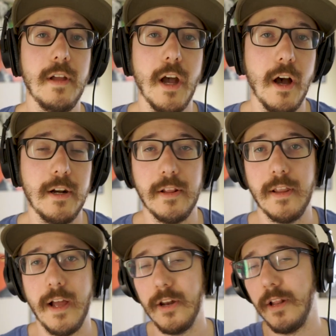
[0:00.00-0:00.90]
On
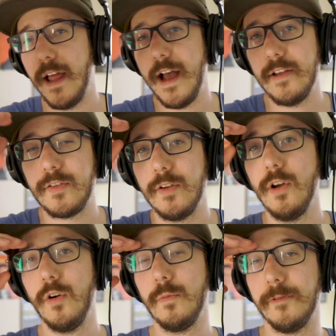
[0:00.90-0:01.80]
a last
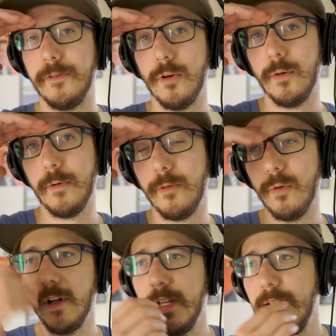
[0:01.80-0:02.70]
note
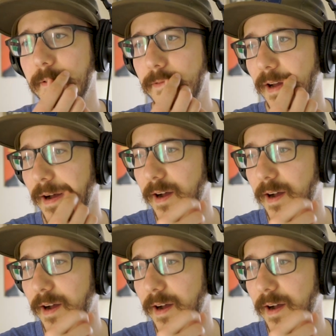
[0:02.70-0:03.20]
before we leave,